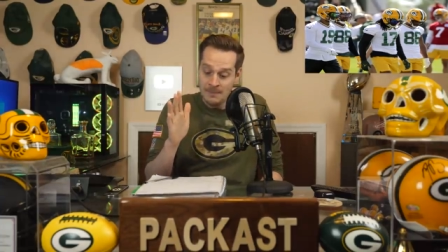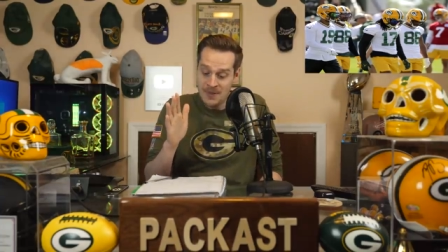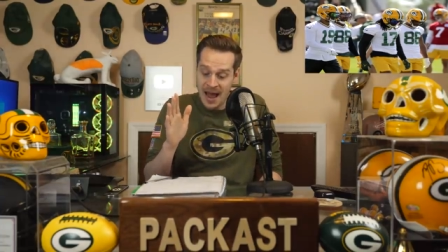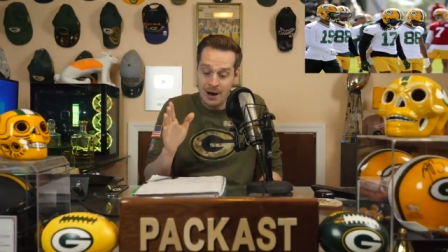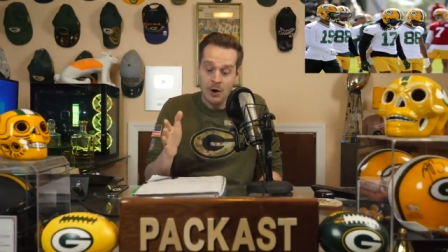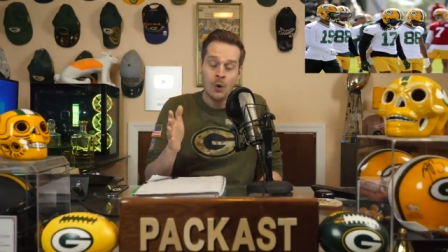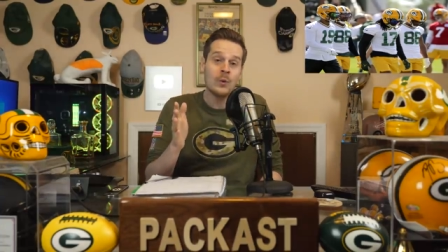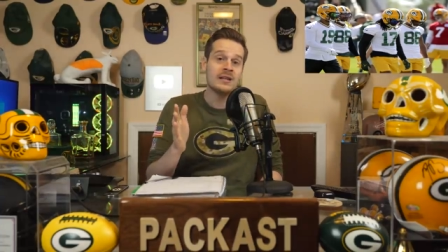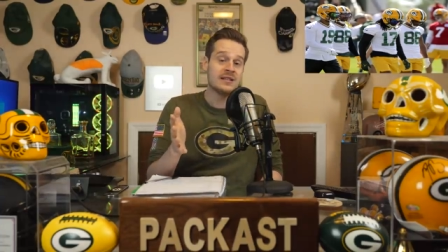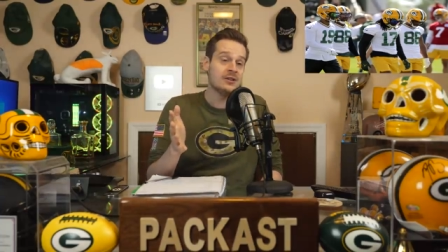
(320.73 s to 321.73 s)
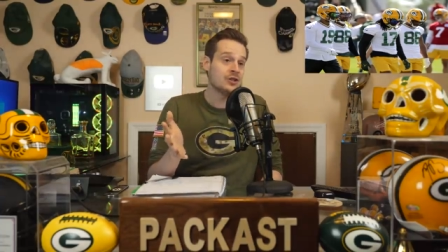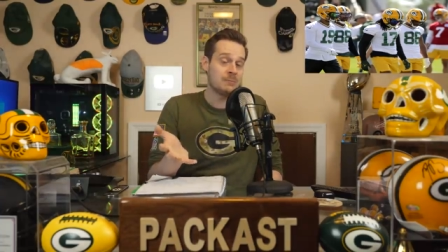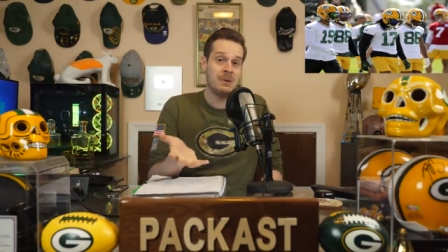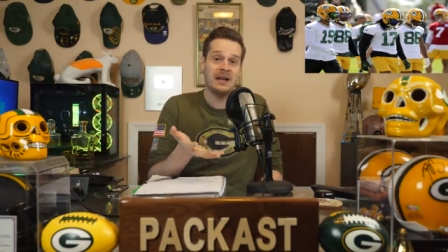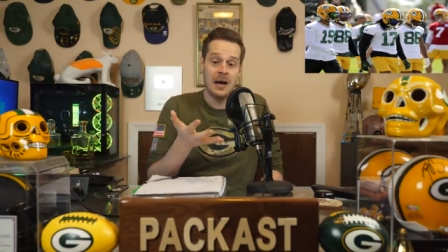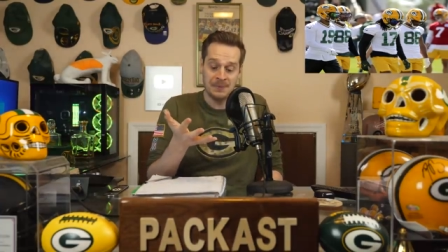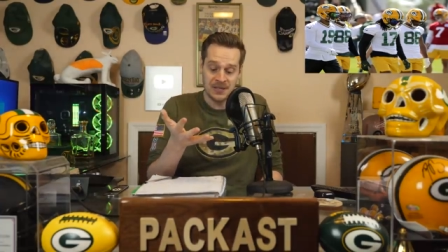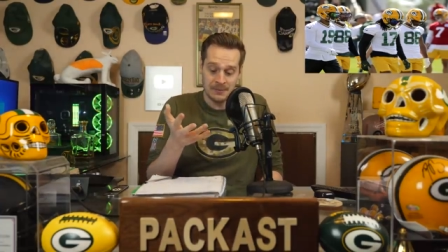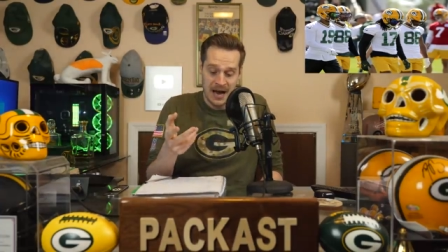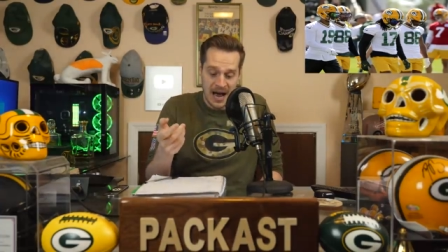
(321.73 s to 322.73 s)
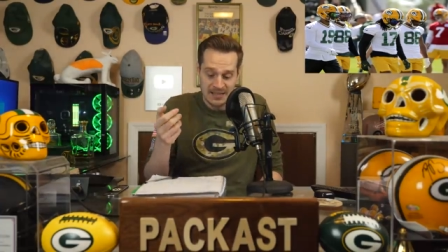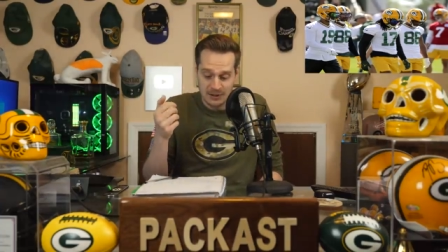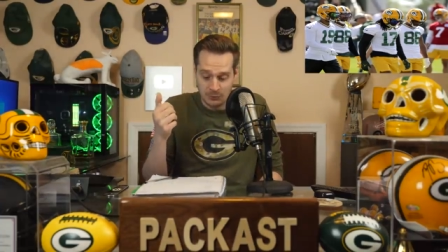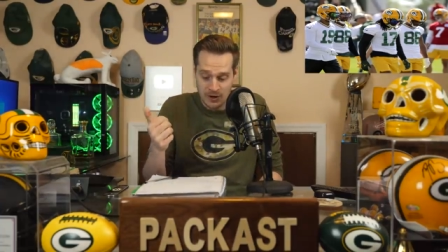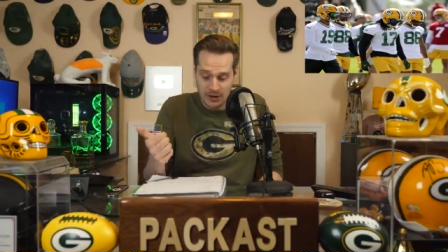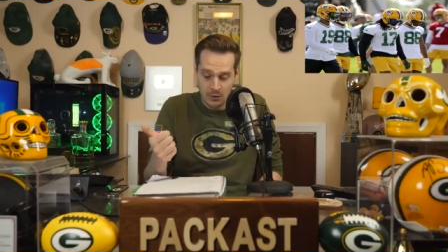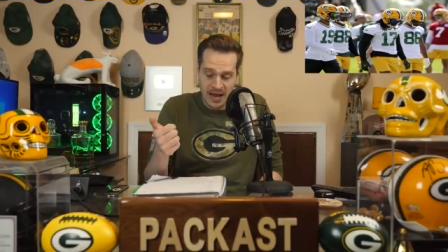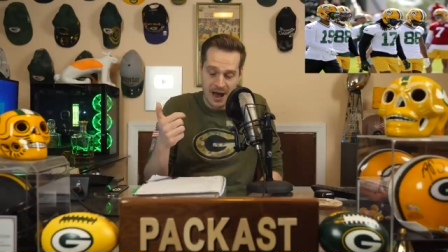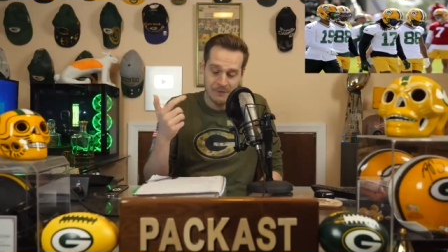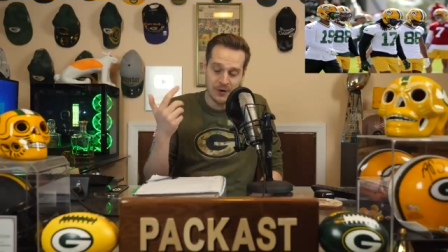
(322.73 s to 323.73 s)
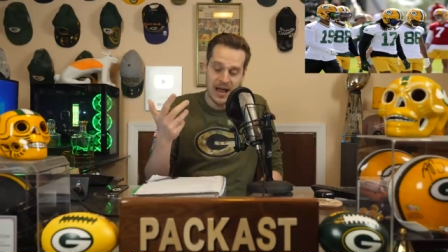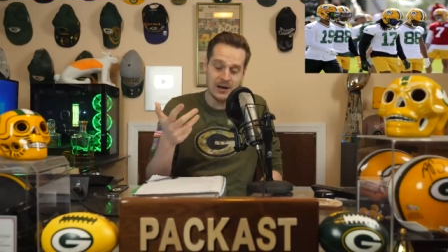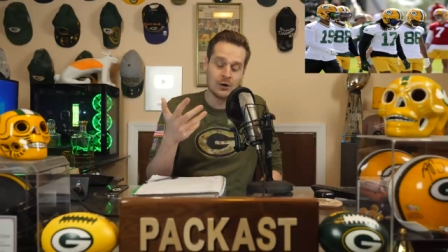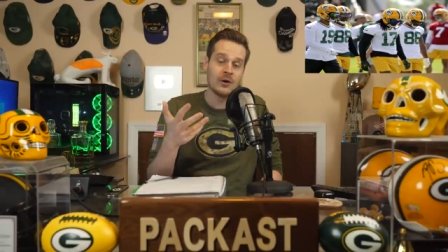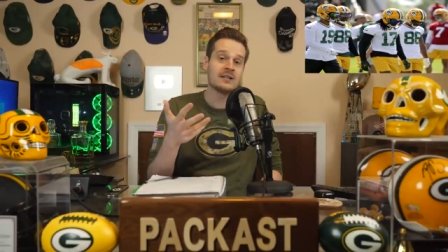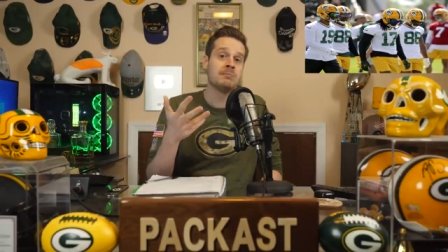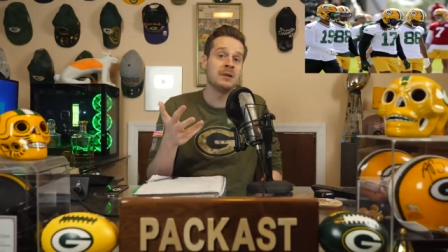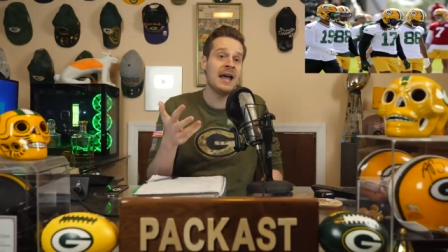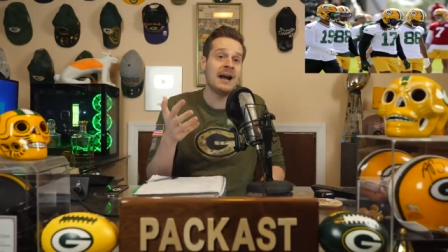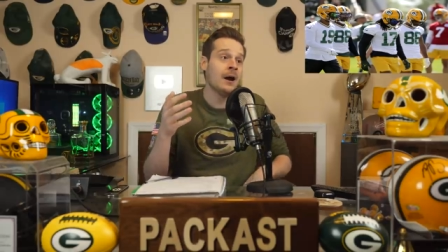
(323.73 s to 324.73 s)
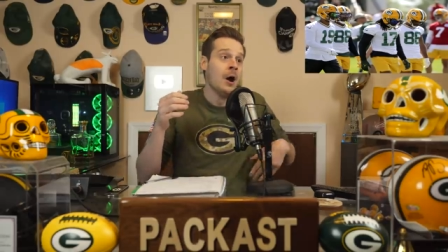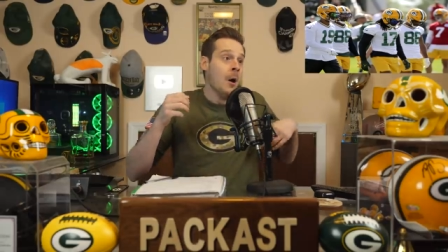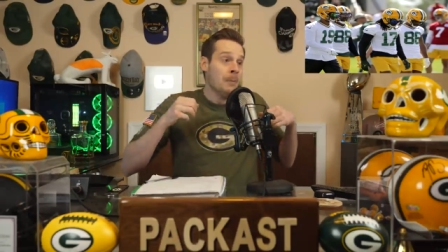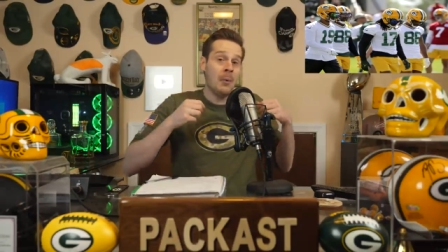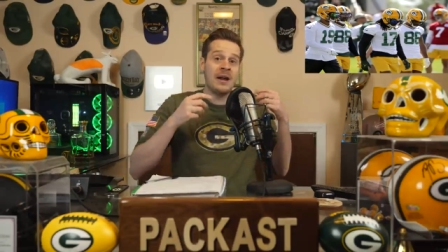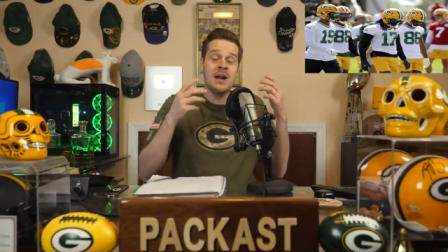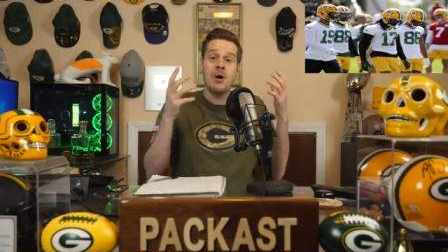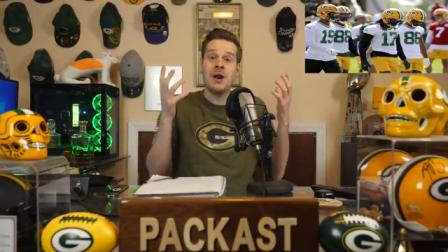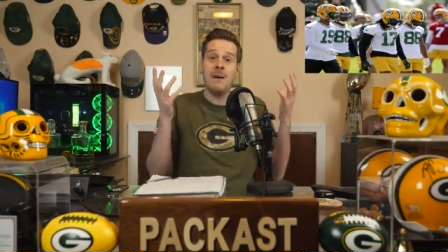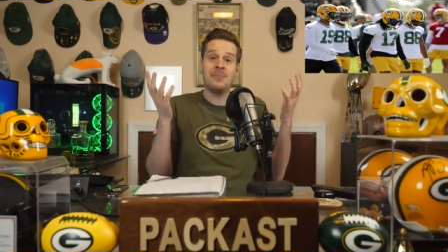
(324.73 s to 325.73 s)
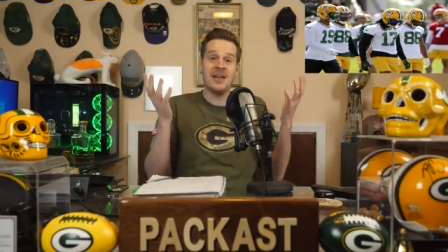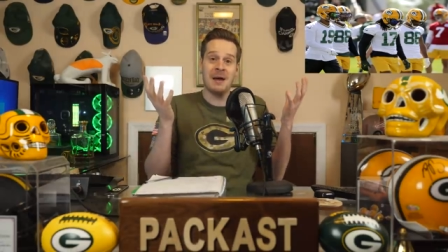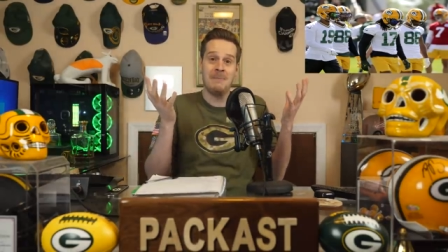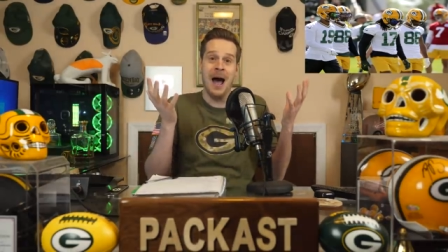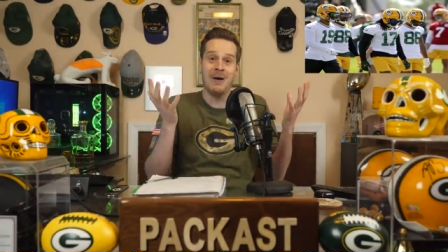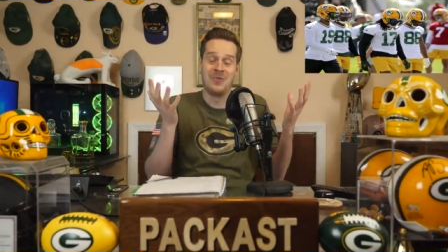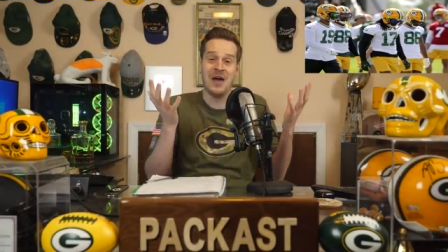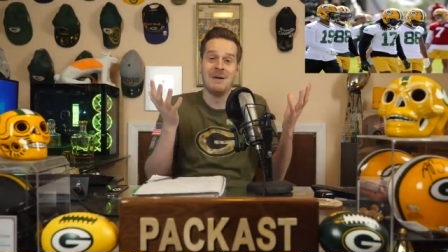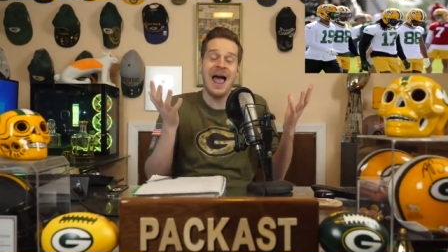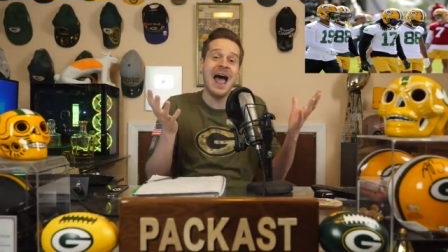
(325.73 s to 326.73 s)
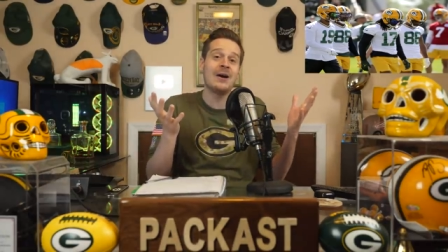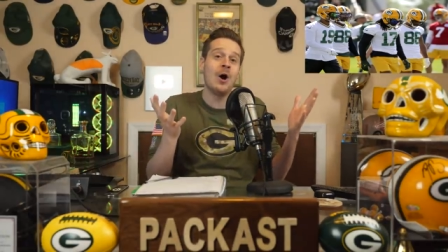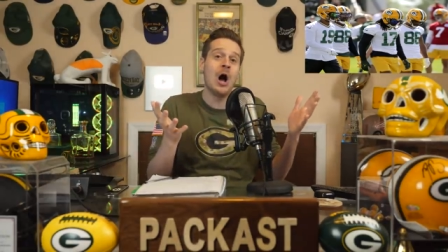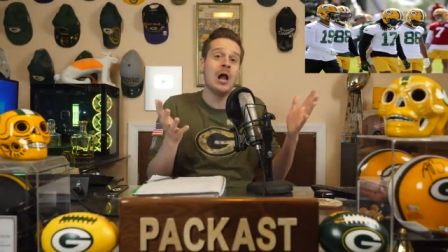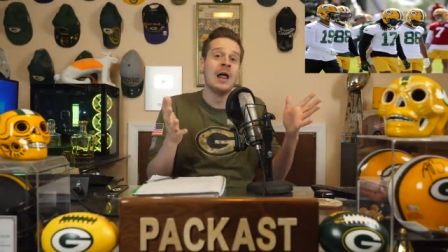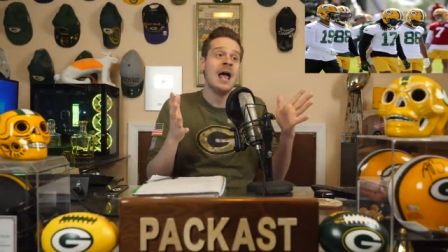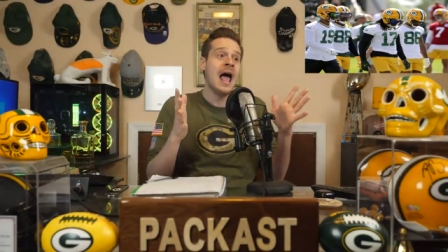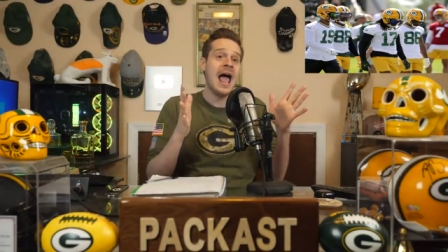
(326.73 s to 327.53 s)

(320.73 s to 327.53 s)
Now, we did just pick up some guys, Enrico Gafford and Chris Blair, but we know nothing about them at all,